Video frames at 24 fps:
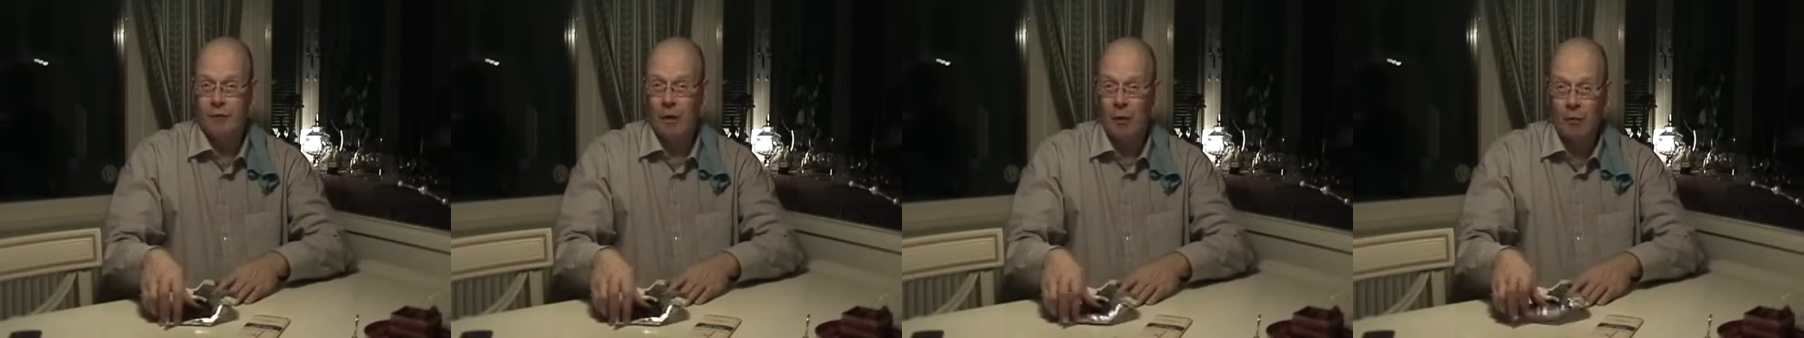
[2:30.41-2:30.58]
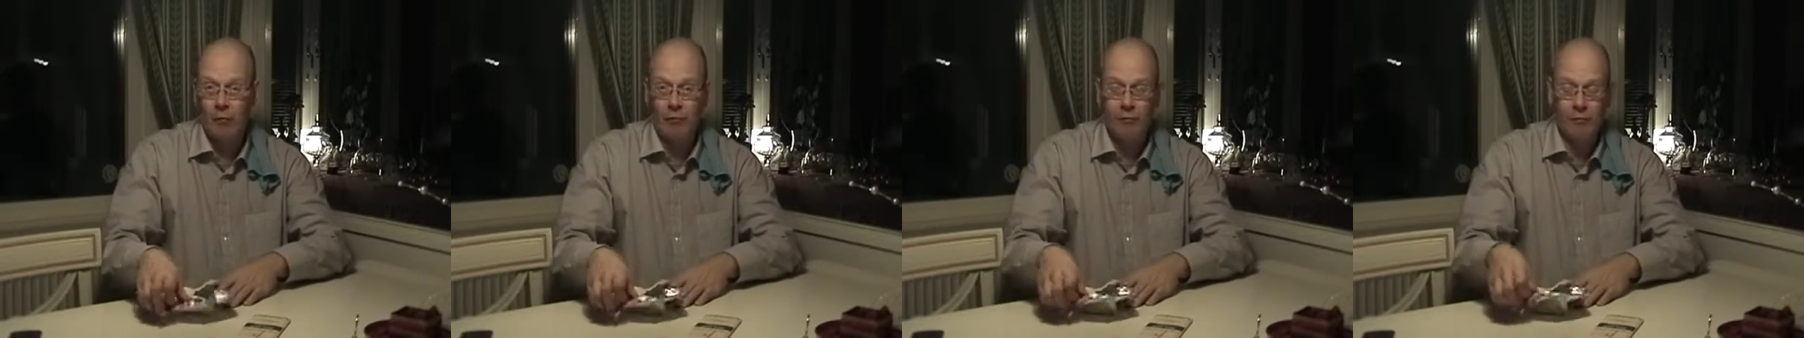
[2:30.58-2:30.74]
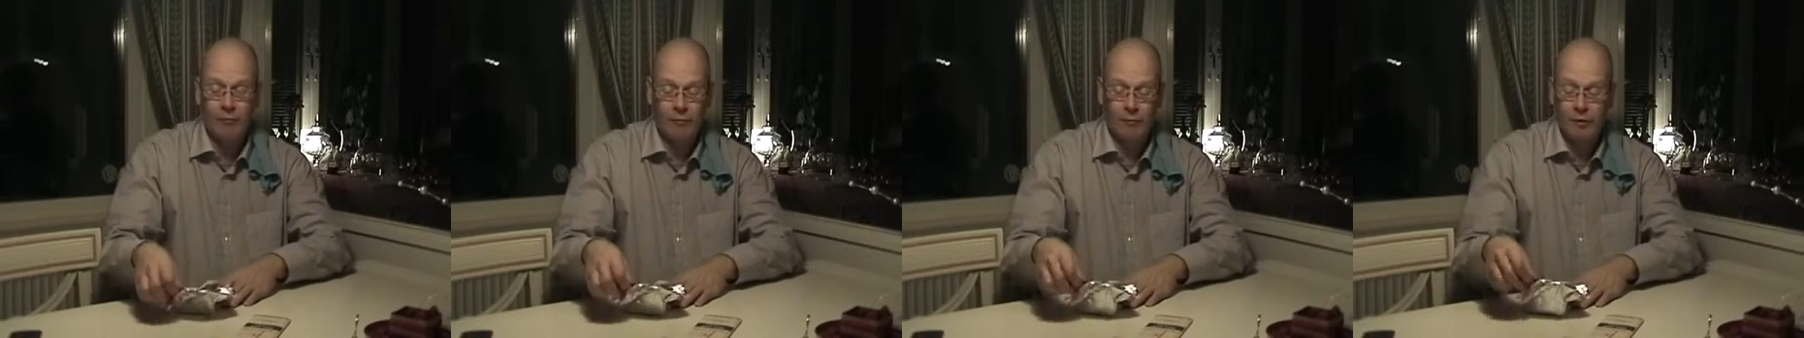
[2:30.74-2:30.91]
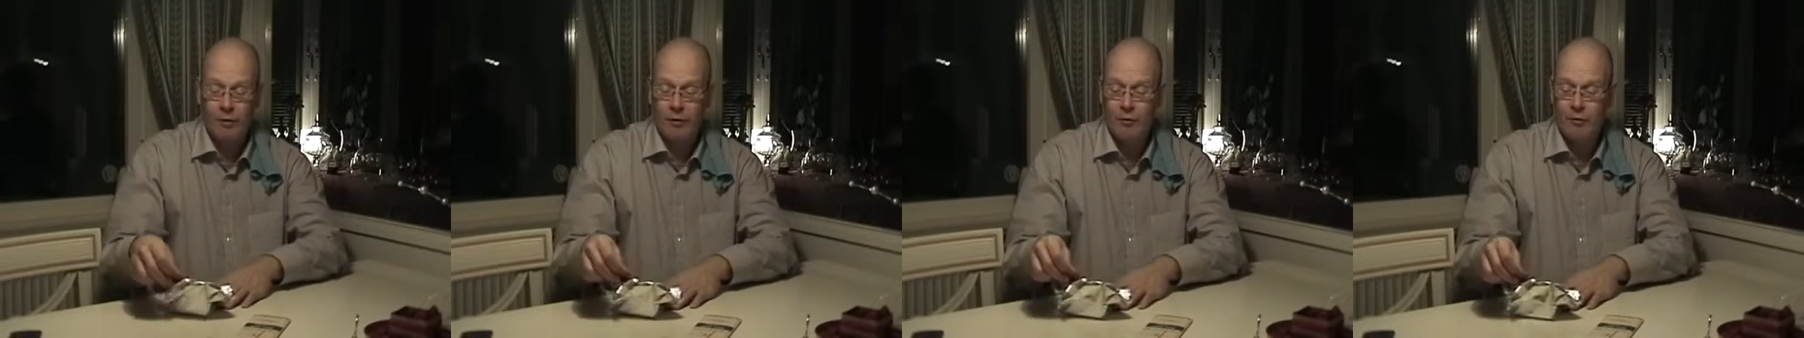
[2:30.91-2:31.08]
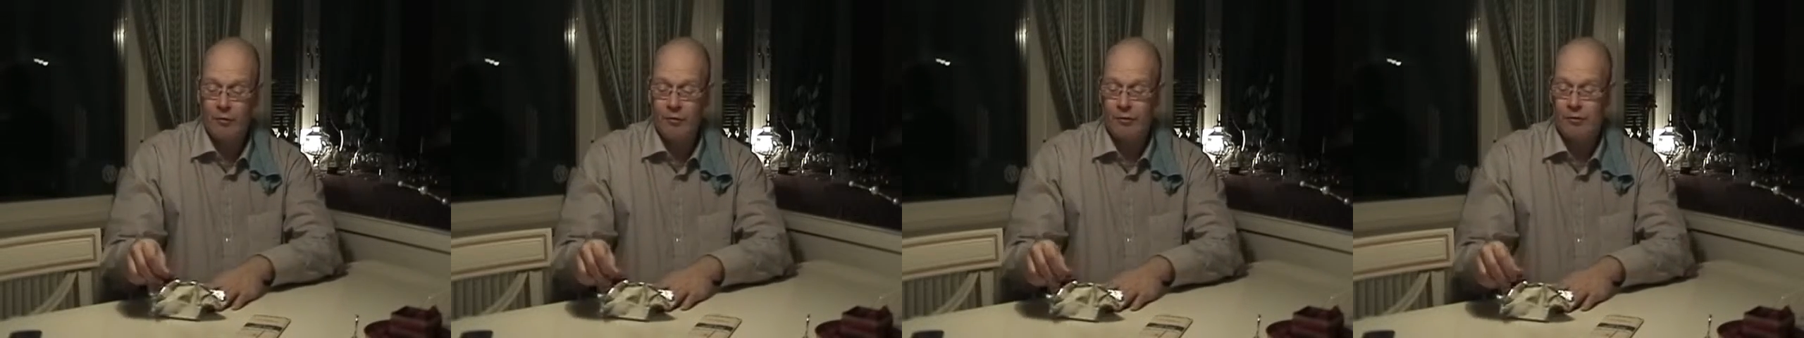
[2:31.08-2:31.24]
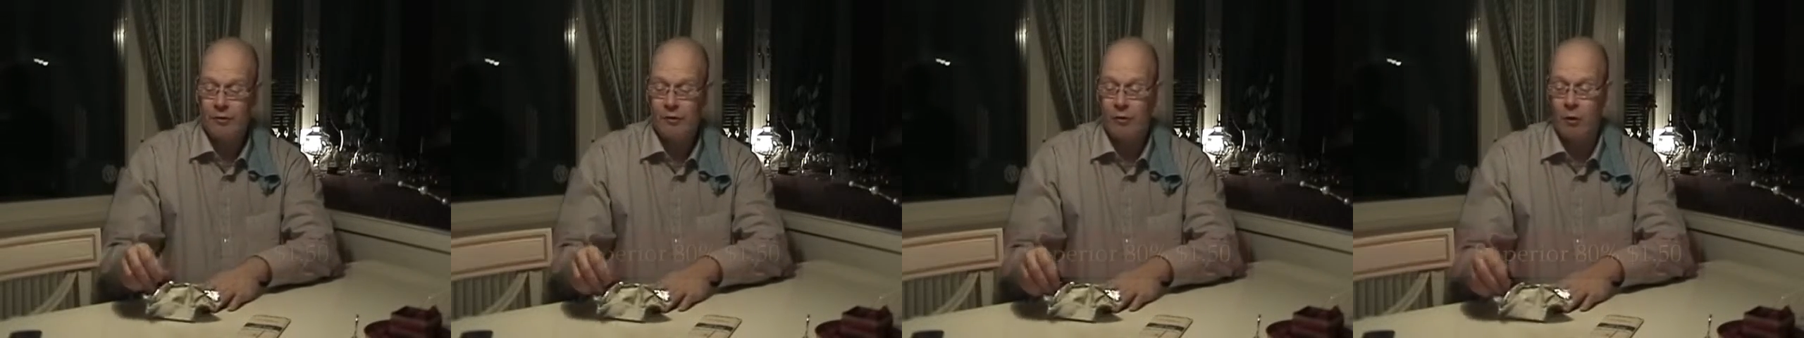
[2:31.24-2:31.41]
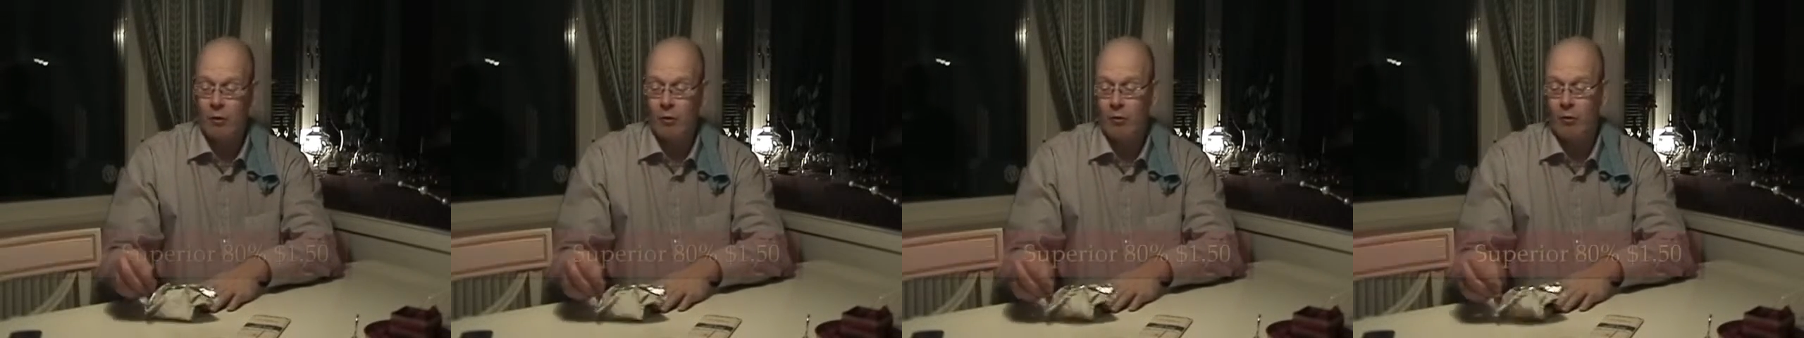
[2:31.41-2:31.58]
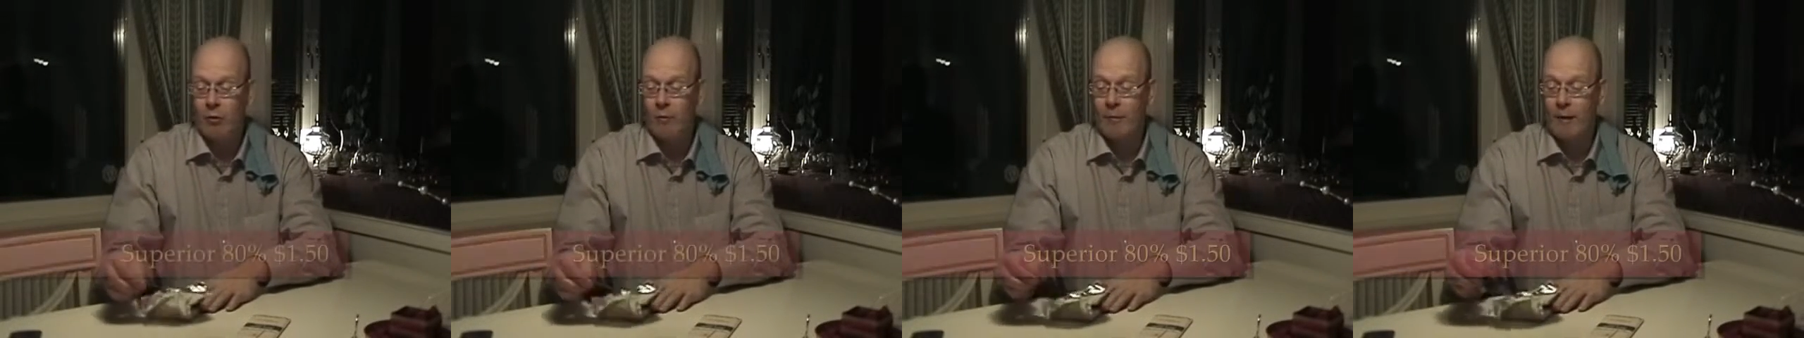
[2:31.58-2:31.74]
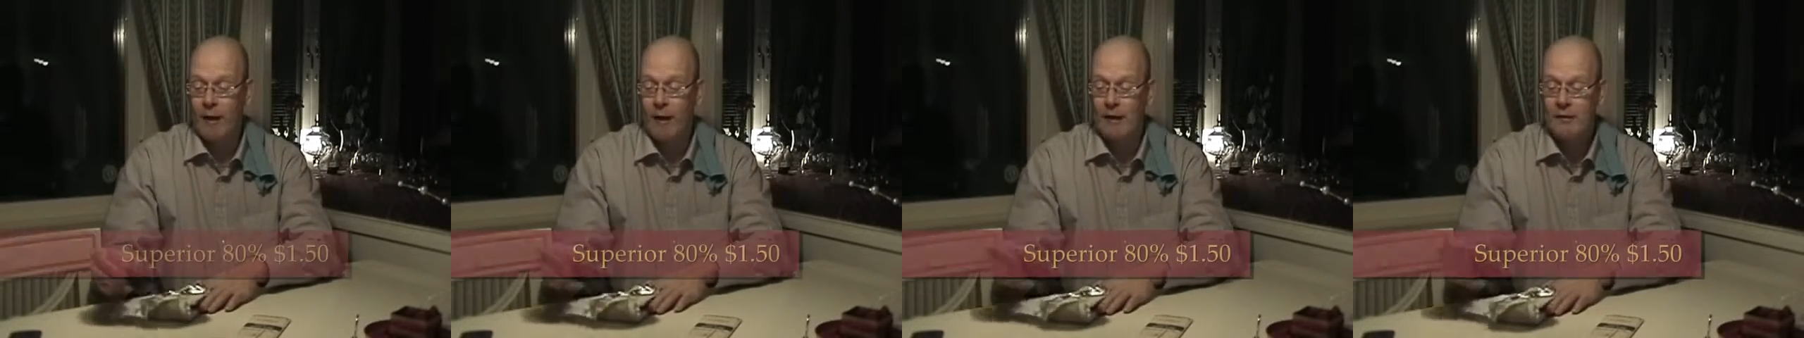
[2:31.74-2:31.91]
don't use
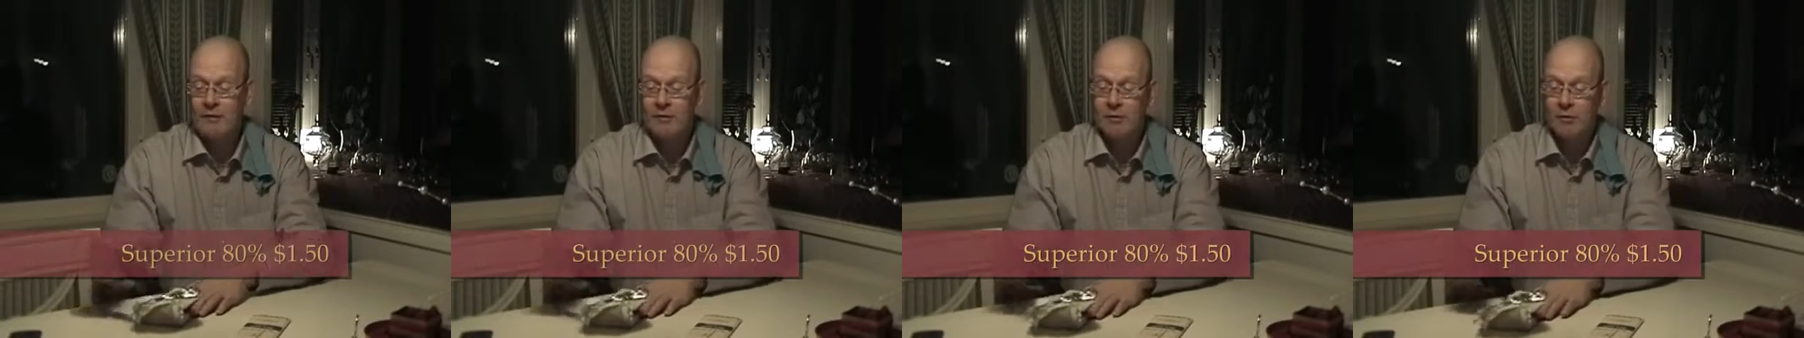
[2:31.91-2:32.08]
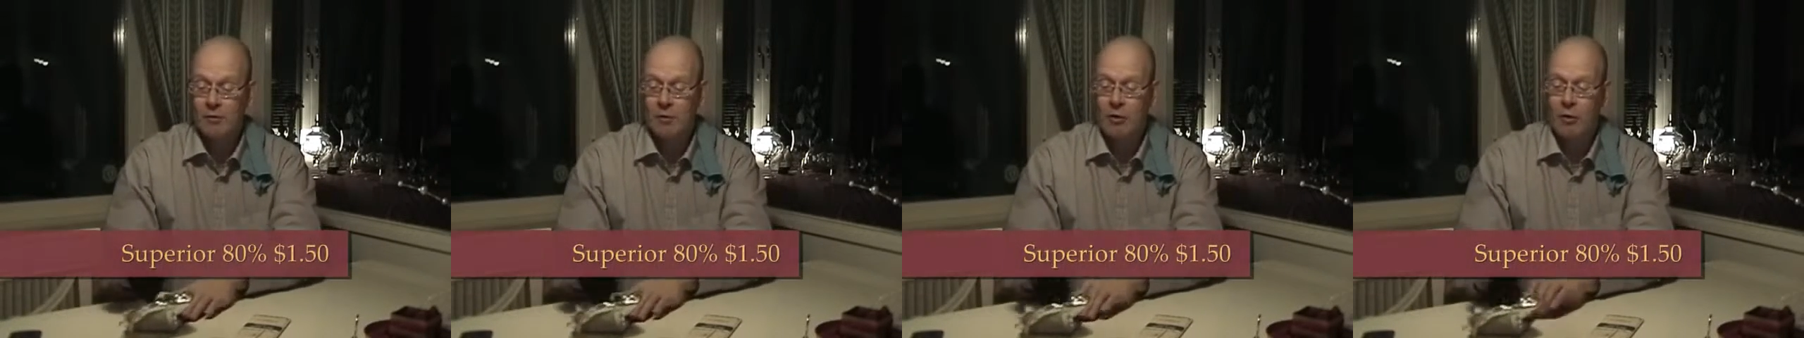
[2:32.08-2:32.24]
cocoa mass